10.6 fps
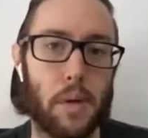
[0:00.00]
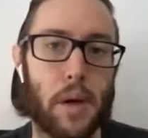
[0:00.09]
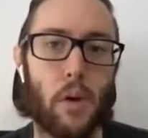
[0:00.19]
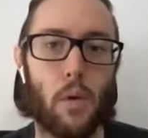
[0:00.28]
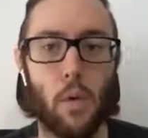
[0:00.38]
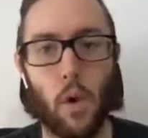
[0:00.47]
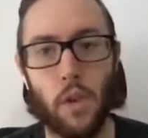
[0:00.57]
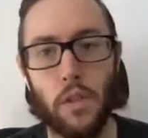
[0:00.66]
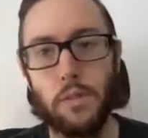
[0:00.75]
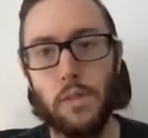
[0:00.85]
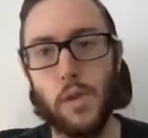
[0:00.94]
a bigger role in
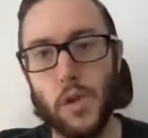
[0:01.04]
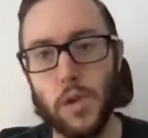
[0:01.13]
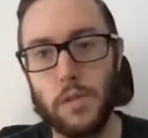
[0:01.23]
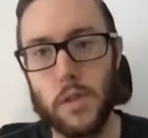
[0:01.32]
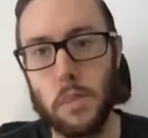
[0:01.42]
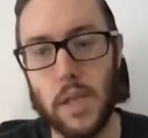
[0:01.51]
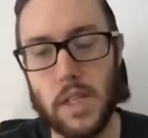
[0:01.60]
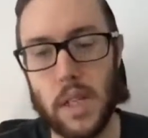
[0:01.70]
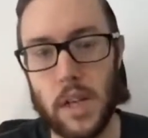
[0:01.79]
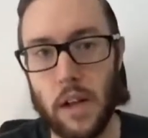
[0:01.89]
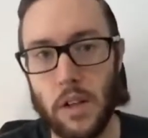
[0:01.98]
the future of space
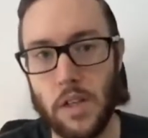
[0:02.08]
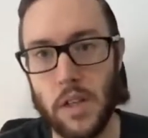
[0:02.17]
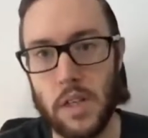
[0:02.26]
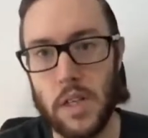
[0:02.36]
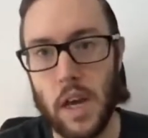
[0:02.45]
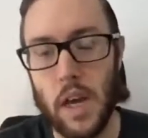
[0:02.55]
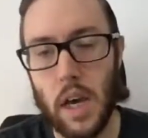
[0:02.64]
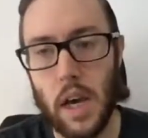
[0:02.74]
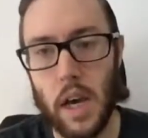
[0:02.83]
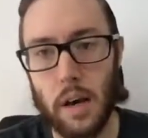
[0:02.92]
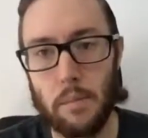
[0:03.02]
technologies
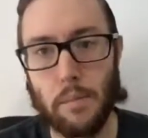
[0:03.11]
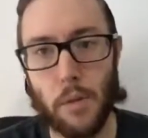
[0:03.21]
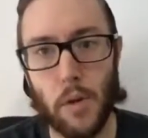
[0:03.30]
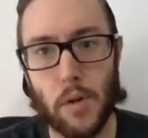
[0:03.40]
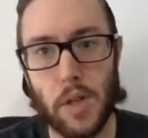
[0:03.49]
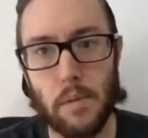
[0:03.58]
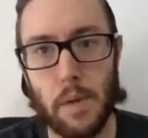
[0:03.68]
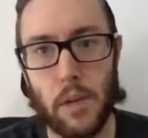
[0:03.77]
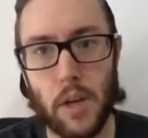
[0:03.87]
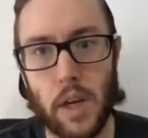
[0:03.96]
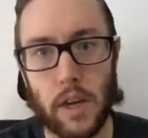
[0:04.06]
um, for those that may
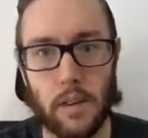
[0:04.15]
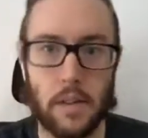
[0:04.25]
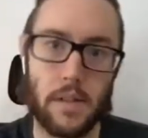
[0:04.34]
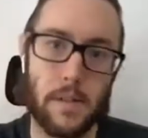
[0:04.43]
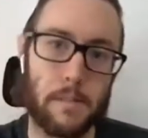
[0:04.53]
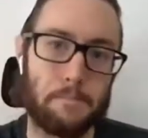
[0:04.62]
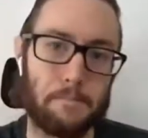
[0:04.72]
be looking at this.